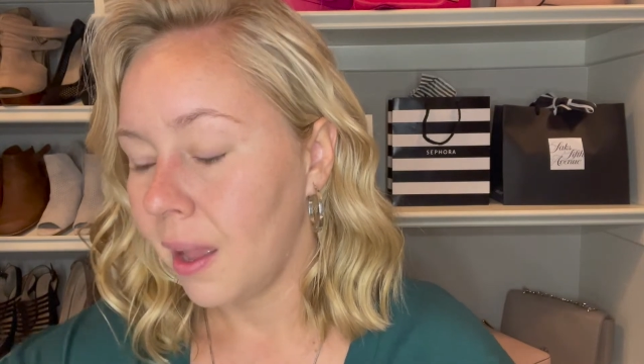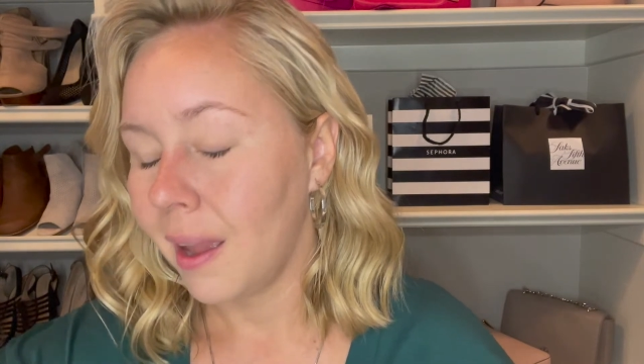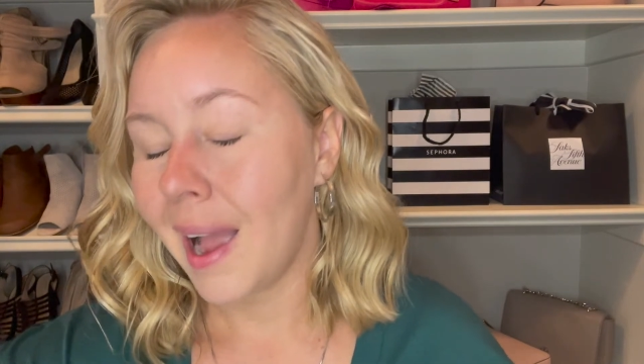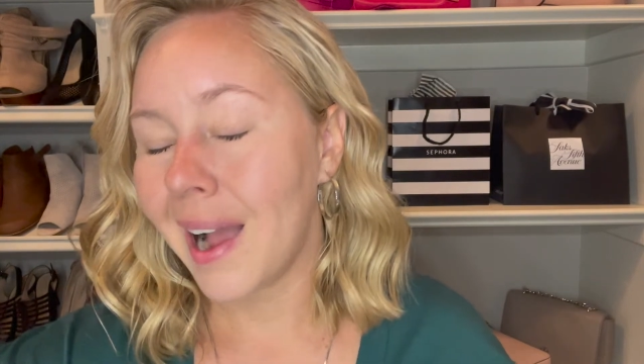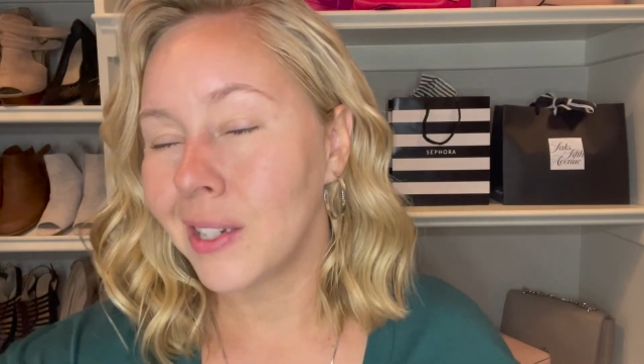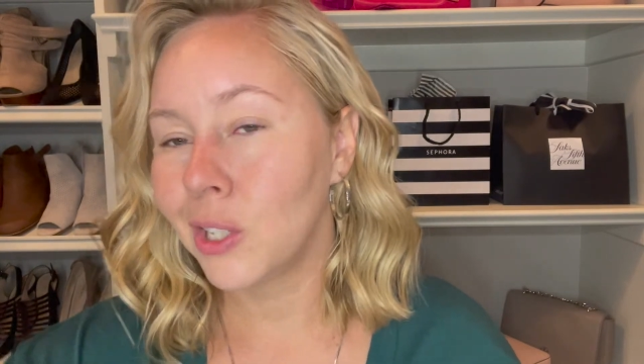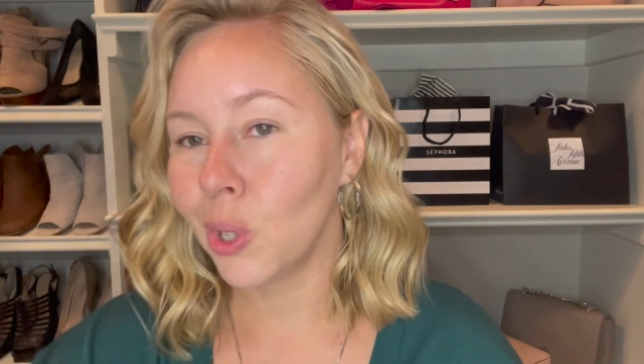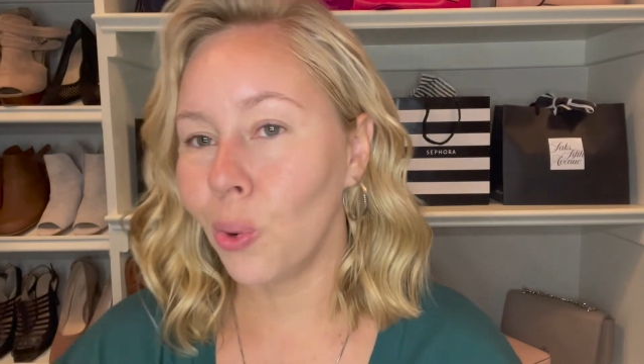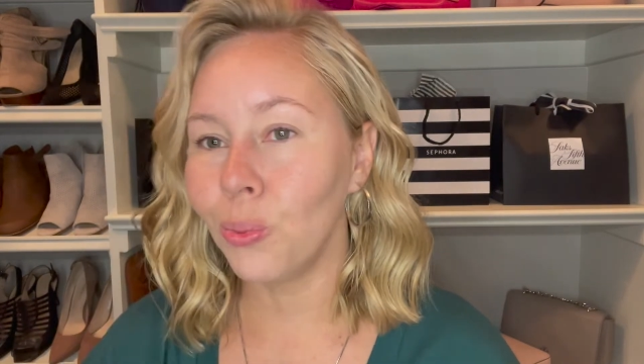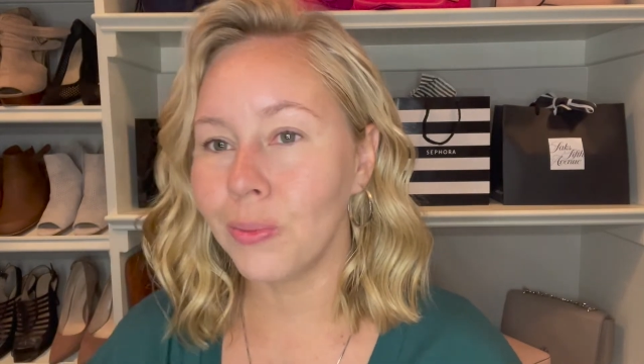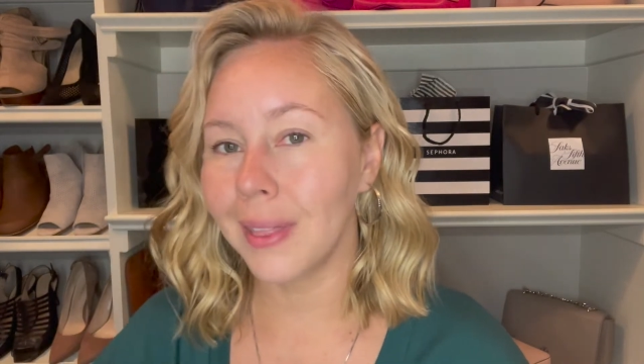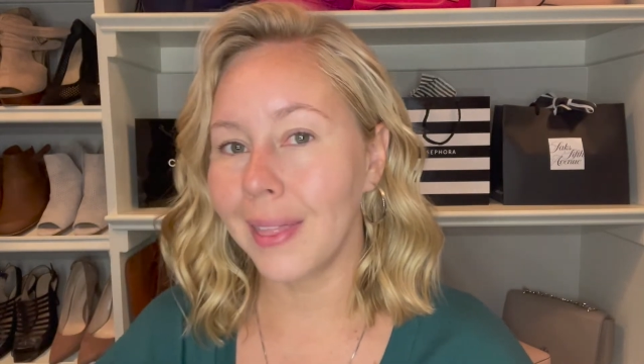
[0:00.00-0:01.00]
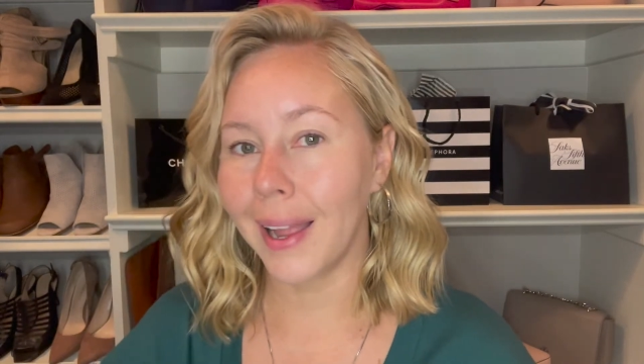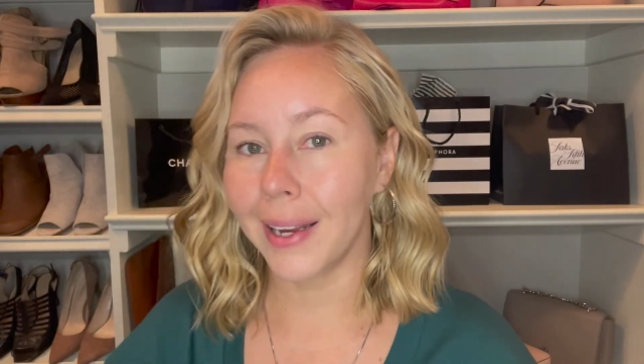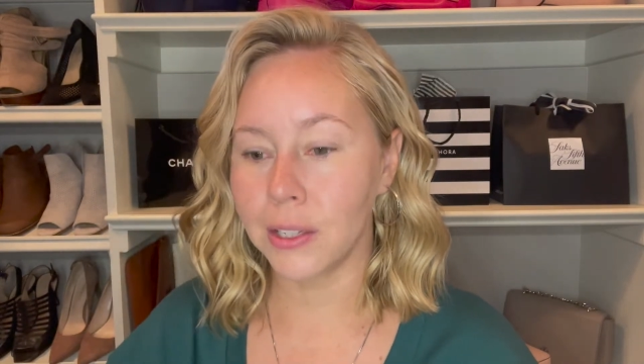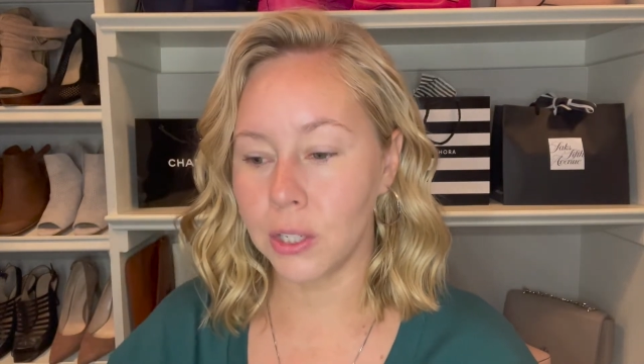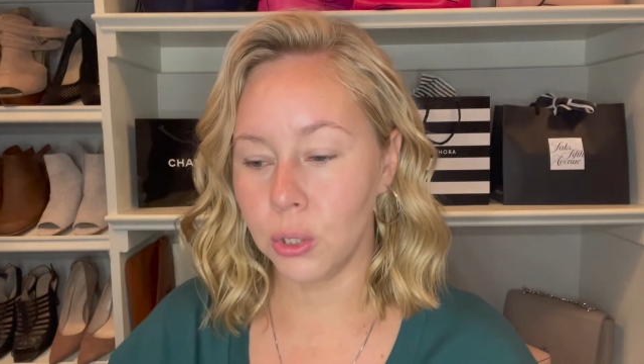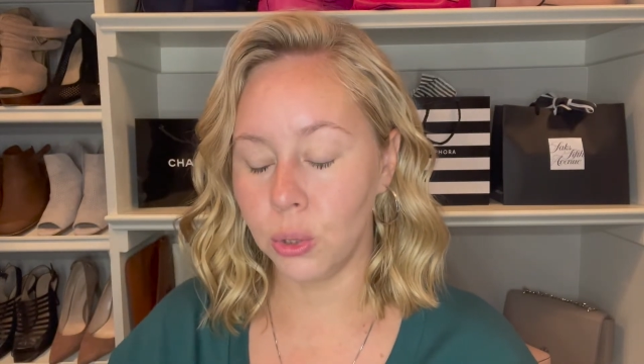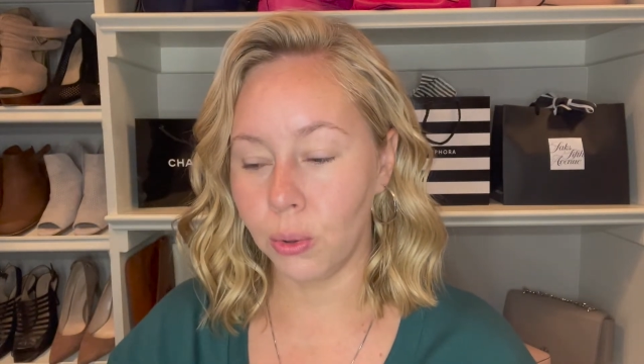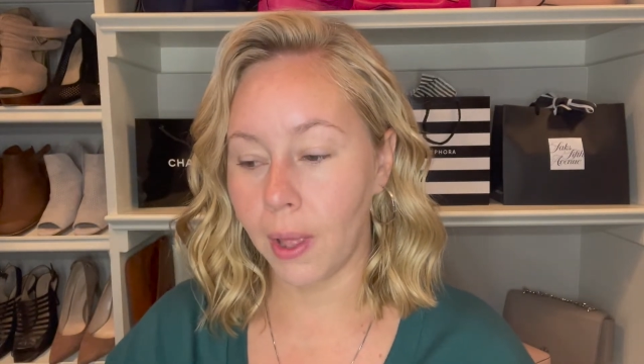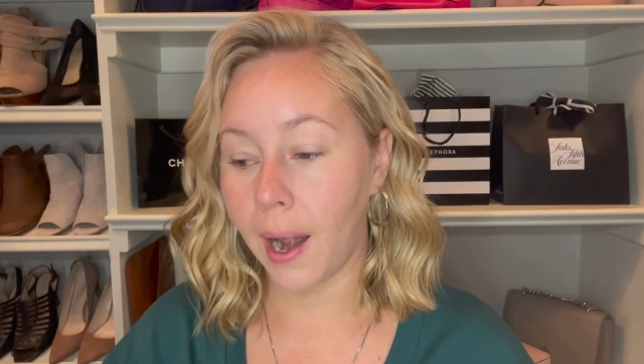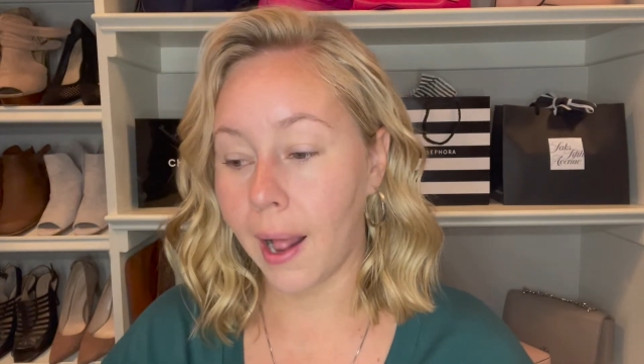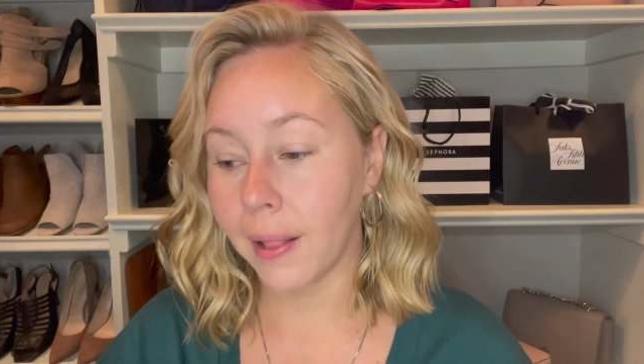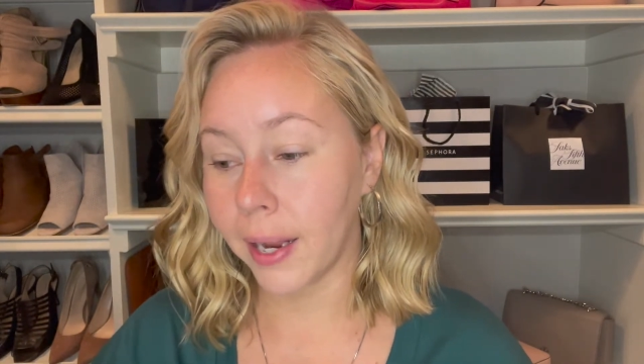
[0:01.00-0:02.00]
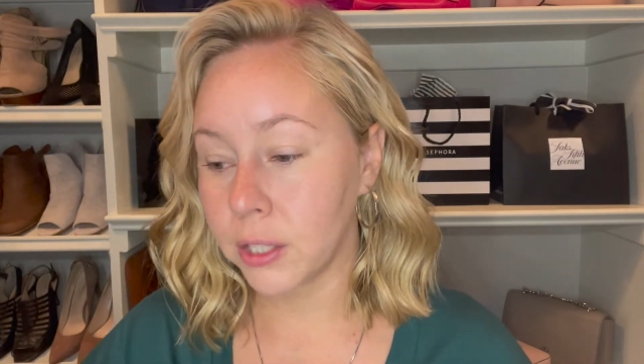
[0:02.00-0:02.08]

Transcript: I don't like to do that. I like